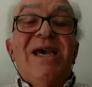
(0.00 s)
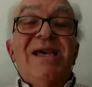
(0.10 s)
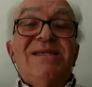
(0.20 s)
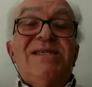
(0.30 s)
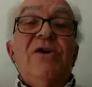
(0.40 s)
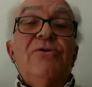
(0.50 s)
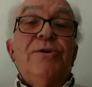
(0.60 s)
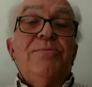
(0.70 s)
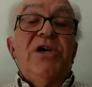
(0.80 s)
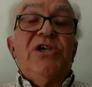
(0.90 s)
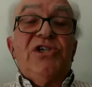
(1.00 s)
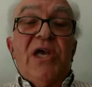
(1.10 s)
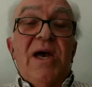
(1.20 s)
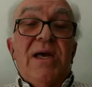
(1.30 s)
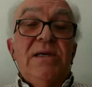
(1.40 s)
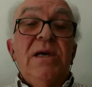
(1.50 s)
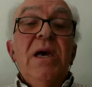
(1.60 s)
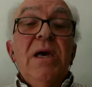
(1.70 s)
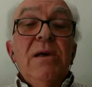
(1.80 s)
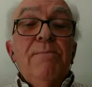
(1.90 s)
subjective well-being, or
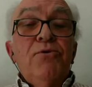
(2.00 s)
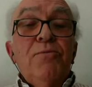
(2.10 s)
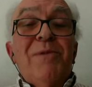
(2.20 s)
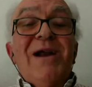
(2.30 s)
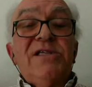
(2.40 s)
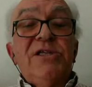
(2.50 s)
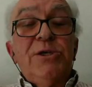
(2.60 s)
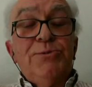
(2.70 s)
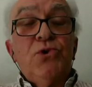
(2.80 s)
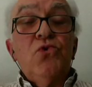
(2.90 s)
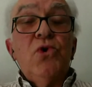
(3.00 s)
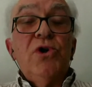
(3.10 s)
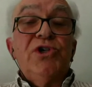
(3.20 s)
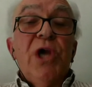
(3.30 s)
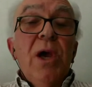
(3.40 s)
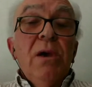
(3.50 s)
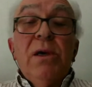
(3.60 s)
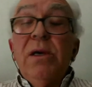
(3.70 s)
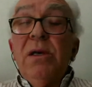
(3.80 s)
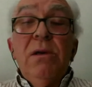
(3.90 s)
the perception of
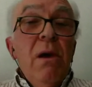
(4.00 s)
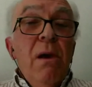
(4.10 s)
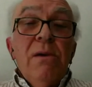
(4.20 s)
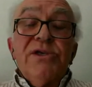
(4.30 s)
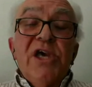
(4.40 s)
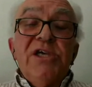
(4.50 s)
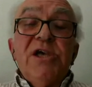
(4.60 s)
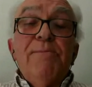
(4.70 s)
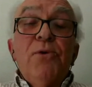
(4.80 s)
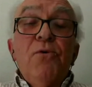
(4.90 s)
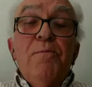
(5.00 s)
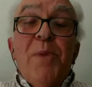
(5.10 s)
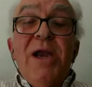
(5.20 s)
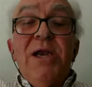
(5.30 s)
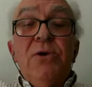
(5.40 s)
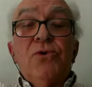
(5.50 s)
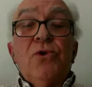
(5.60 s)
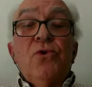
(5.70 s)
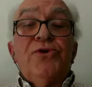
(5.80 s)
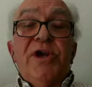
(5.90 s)
well-being by the people,
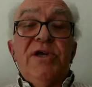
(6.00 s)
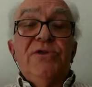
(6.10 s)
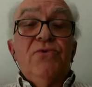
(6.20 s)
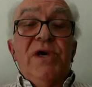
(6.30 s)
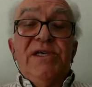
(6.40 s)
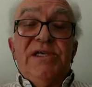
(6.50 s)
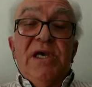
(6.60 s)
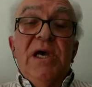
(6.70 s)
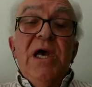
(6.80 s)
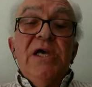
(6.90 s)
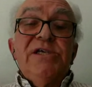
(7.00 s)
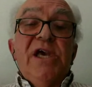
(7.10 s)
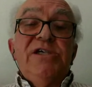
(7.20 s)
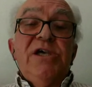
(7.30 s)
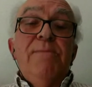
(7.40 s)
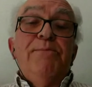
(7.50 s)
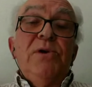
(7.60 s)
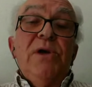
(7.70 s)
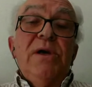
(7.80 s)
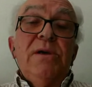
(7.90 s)
whether it's the panic
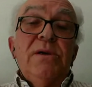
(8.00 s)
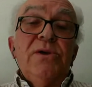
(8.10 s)
of